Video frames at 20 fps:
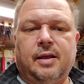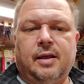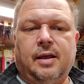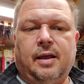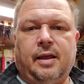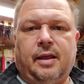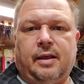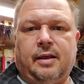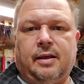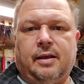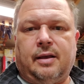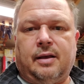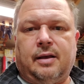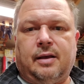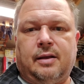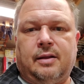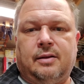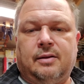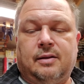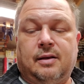
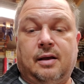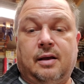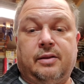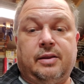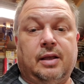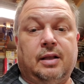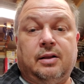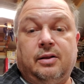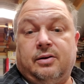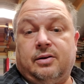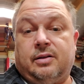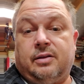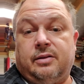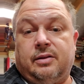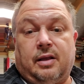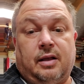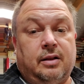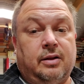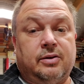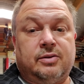And they look
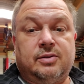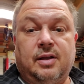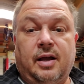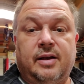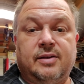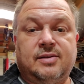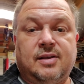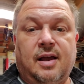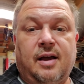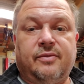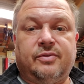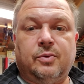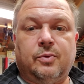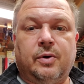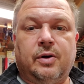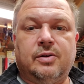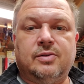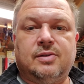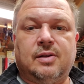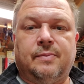nice
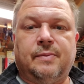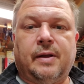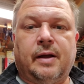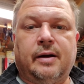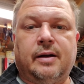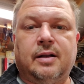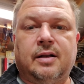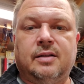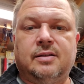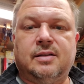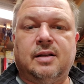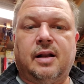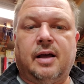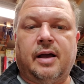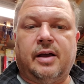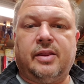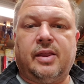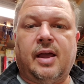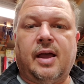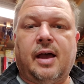afterwards. I'm not going to
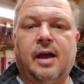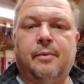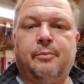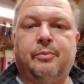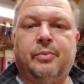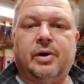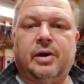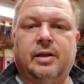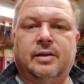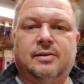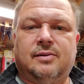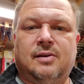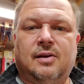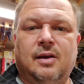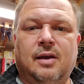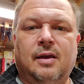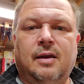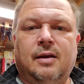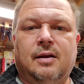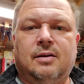deny that, but
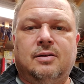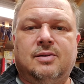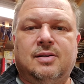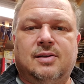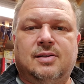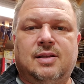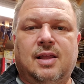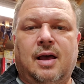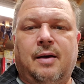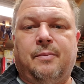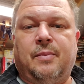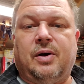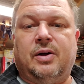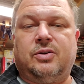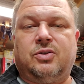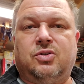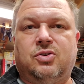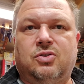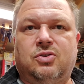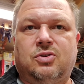just that
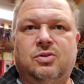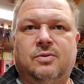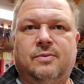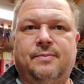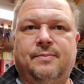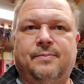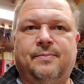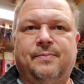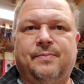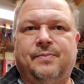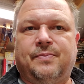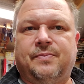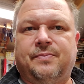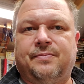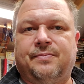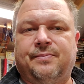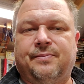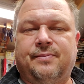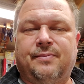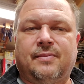much.
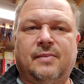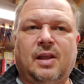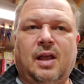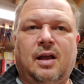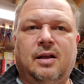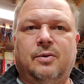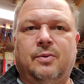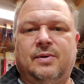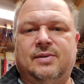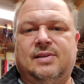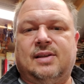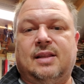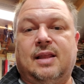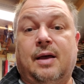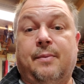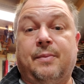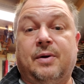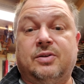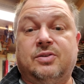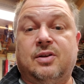I don't want to say
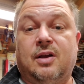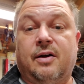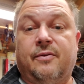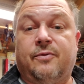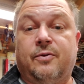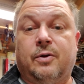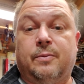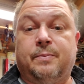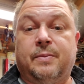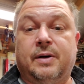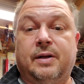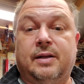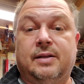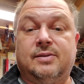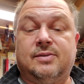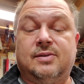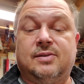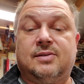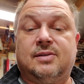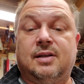that much effort, but it
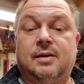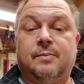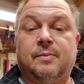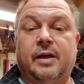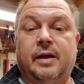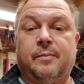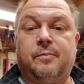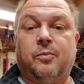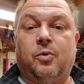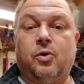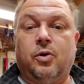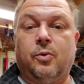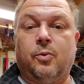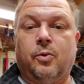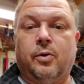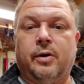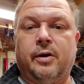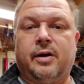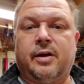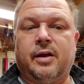just seemed like more
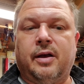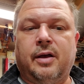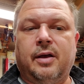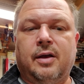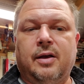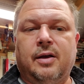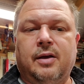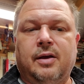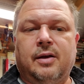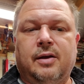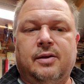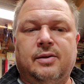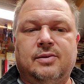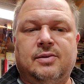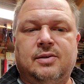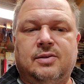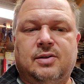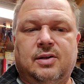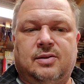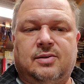work
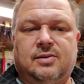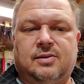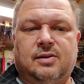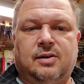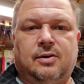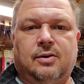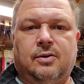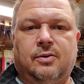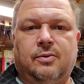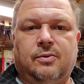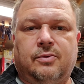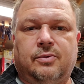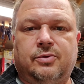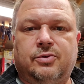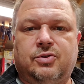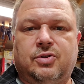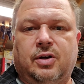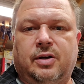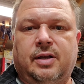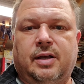to just
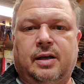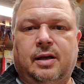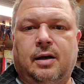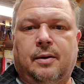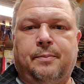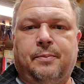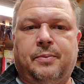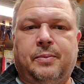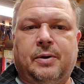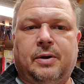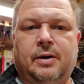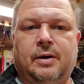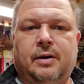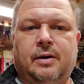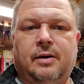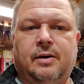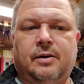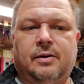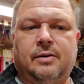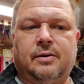chucking up
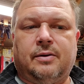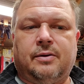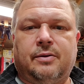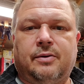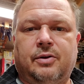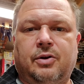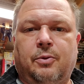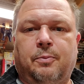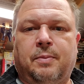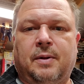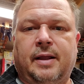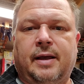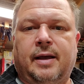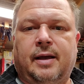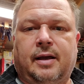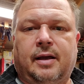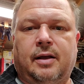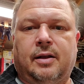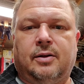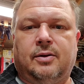your
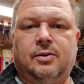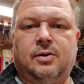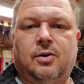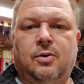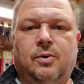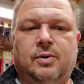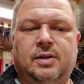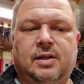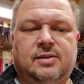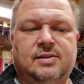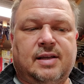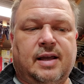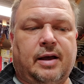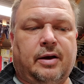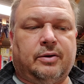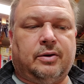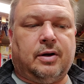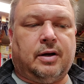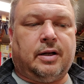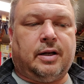blank and going to
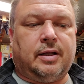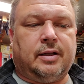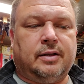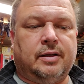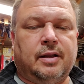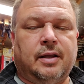town on it.